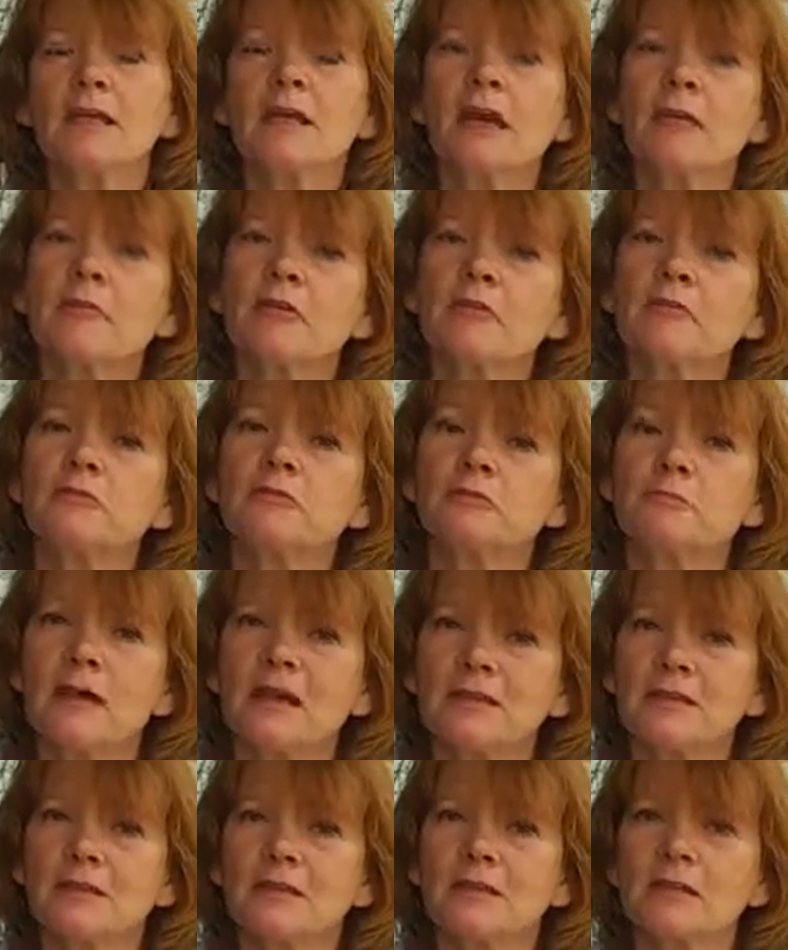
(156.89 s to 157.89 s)
chemicals,
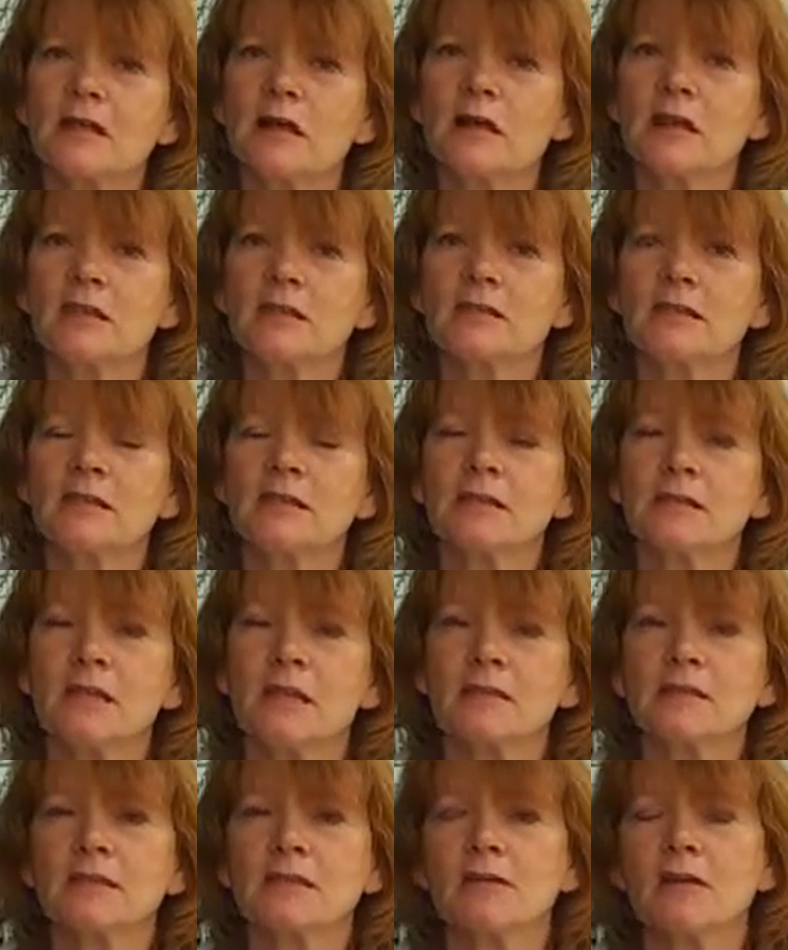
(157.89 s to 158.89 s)
pesticides,
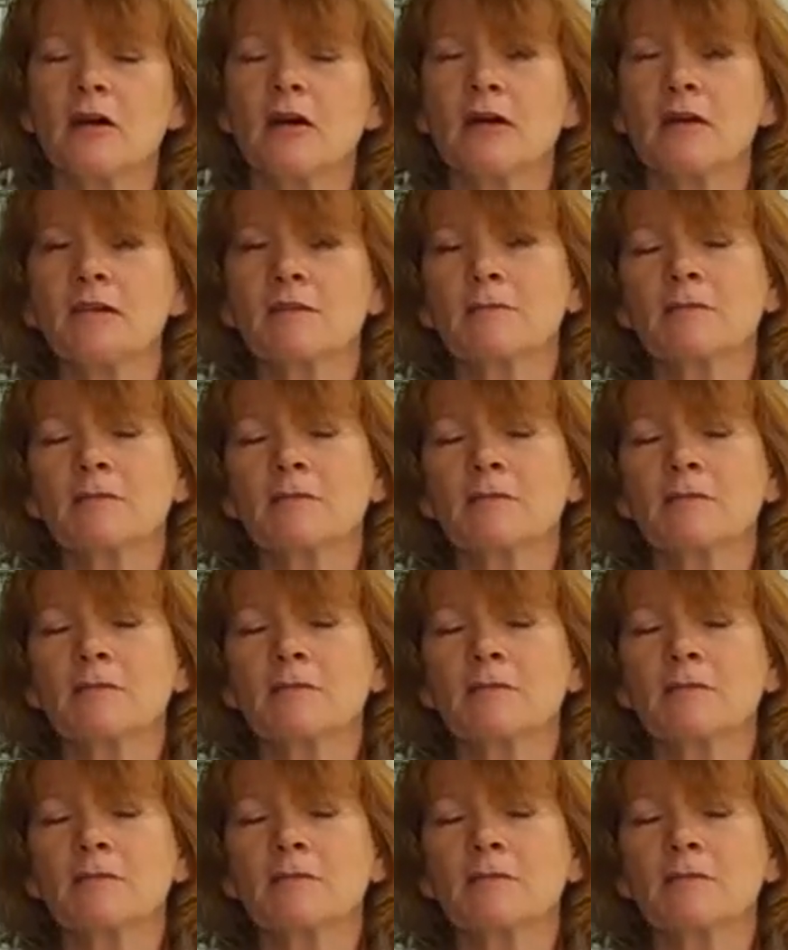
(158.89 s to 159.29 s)
insecticides,